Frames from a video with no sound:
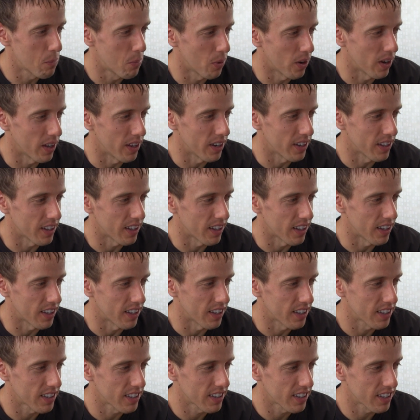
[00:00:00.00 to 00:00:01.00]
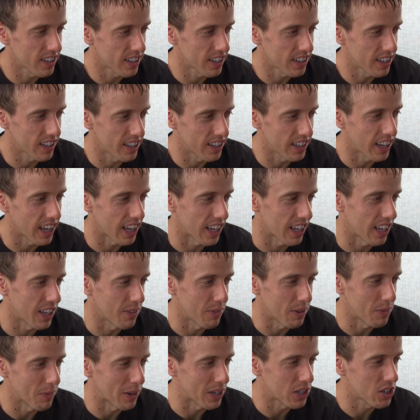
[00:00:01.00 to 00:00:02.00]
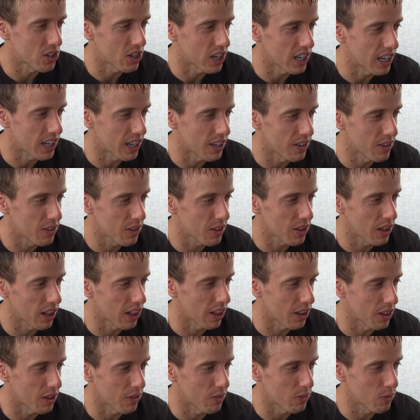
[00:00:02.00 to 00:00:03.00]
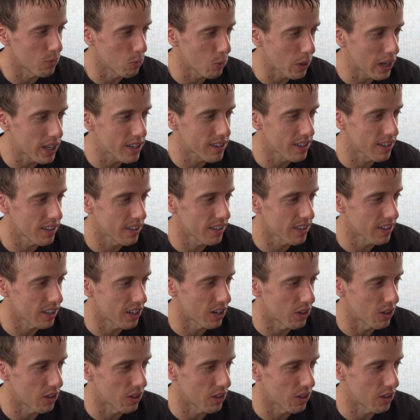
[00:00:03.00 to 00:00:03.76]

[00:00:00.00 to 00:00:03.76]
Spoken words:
but yeah, I mean, my training, the weeks,